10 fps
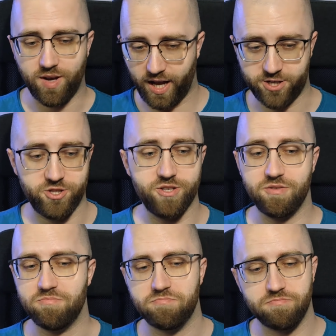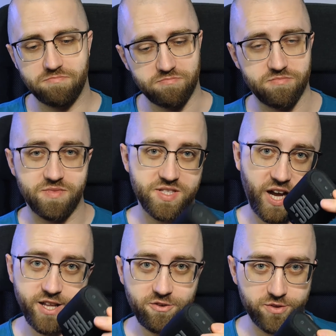Actually,
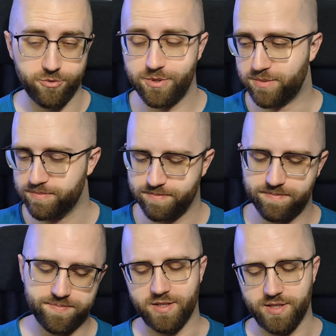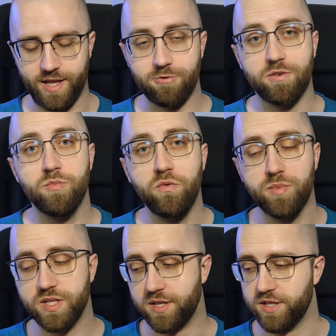9 of those. Now the
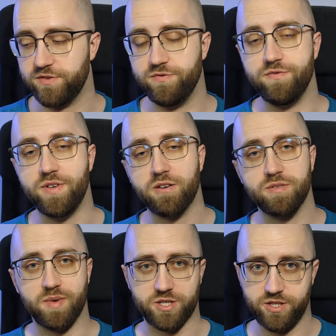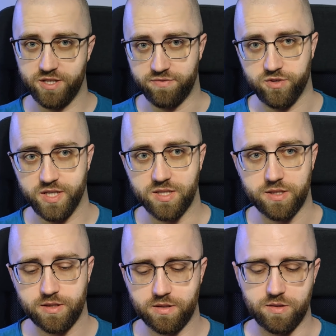movement is very much different
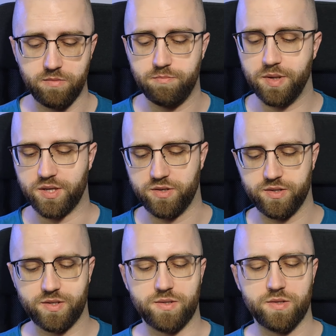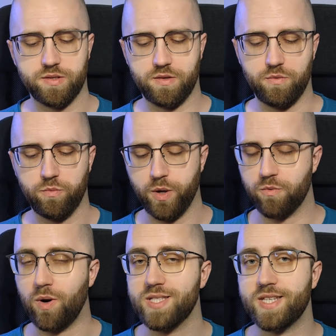because we're
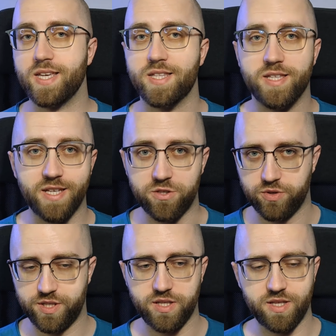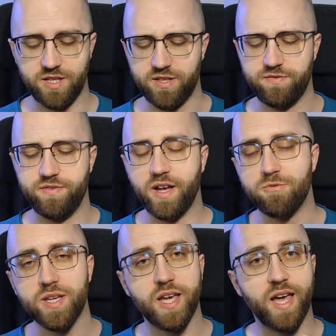once again interested in the
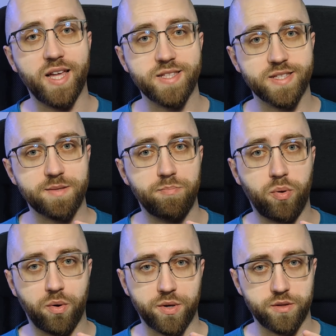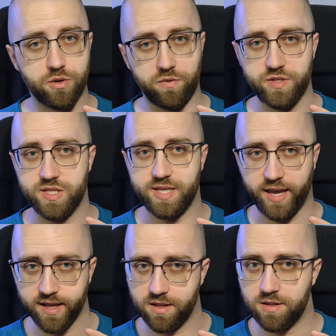very end point of the
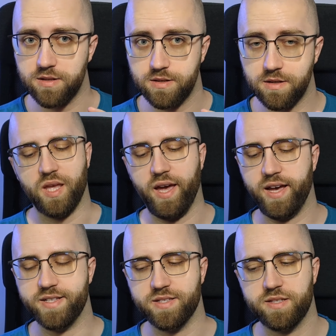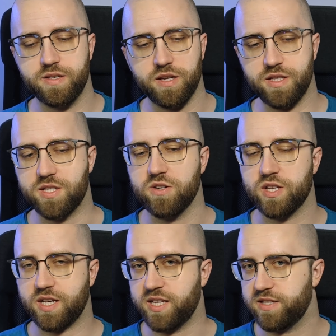tail, and it's
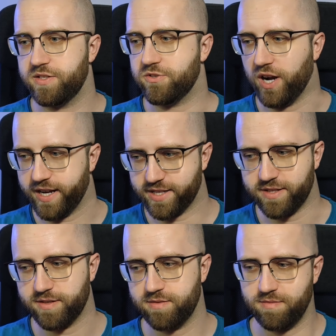gonna get dragged